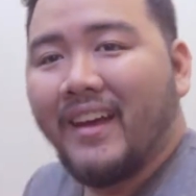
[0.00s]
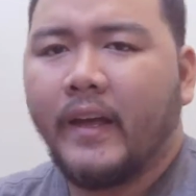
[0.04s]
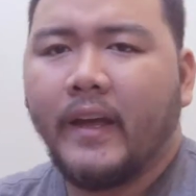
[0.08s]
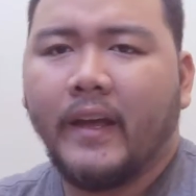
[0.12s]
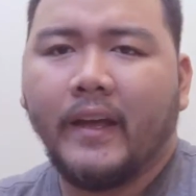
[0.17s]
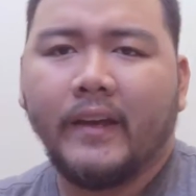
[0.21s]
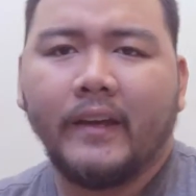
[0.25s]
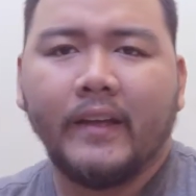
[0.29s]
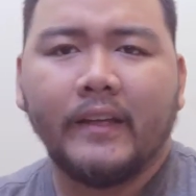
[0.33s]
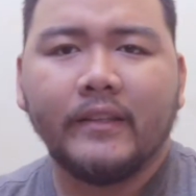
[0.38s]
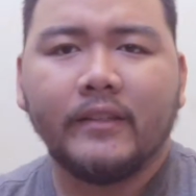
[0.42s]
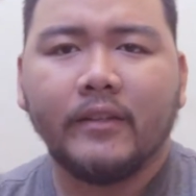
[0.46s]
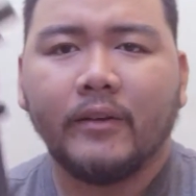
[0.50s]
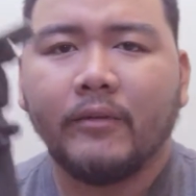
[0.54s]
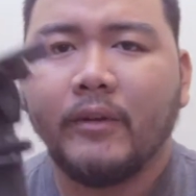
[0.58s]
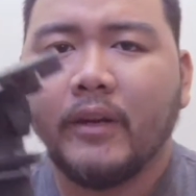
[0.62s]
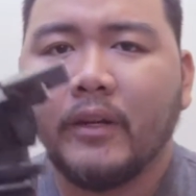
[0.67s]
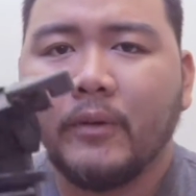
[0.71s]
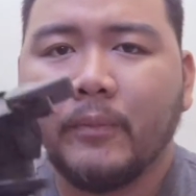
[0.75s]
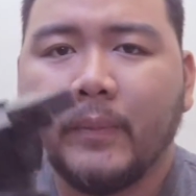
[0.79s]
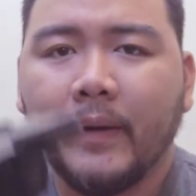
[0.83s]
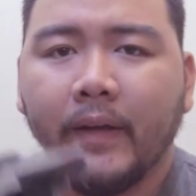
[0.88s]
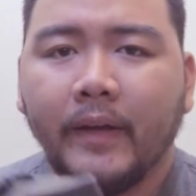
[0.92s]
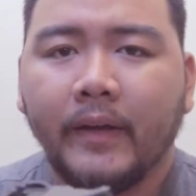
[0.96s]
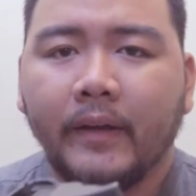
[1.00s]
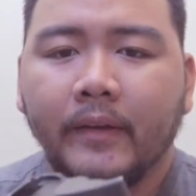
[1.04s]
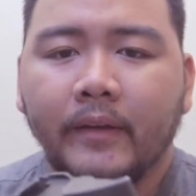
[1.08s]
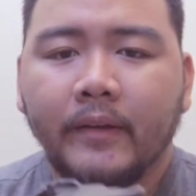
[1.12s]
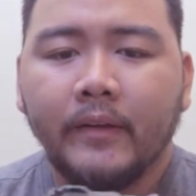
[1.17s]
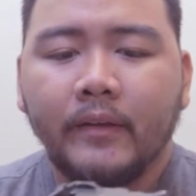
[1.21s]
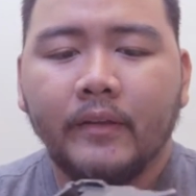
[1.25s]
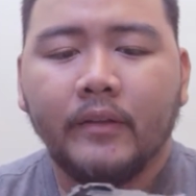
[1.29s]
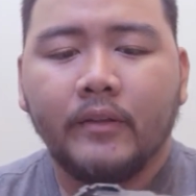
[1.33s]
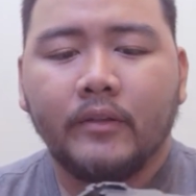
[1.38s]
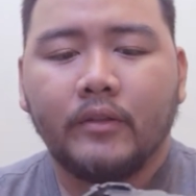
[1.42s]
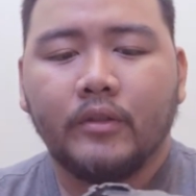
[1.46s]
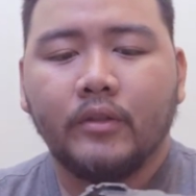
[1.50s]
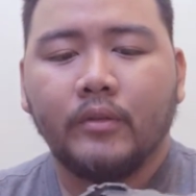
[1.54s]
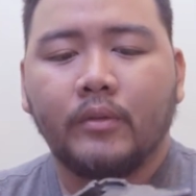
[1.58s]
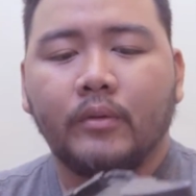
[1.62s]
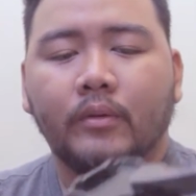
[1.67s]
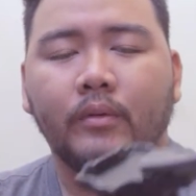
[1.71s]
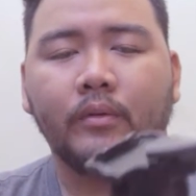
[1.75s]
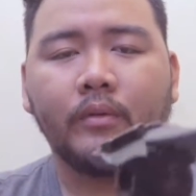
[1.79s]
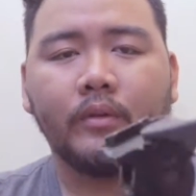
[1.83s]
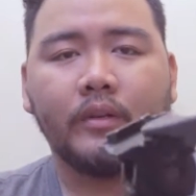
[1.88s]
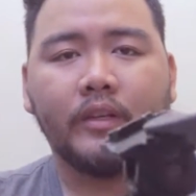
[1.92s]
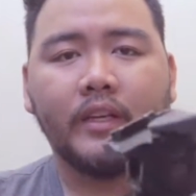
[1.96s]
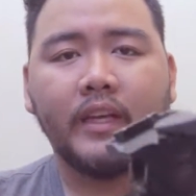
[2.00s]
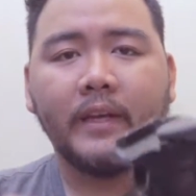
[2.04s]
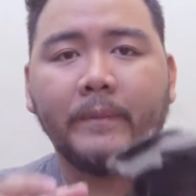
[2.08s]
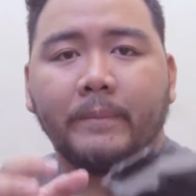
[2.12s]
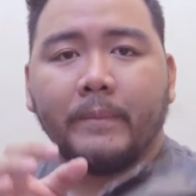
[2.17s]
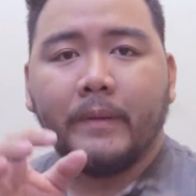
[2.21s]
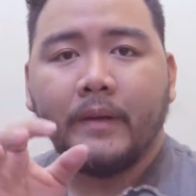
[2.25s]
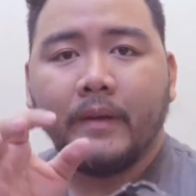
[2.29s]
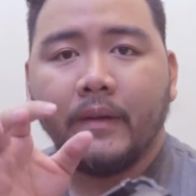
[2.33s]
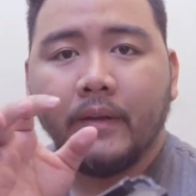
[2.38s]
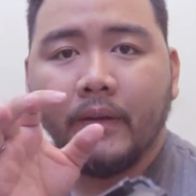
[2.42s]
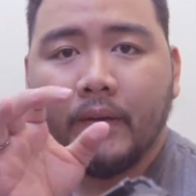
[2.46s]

And it's a great way to keep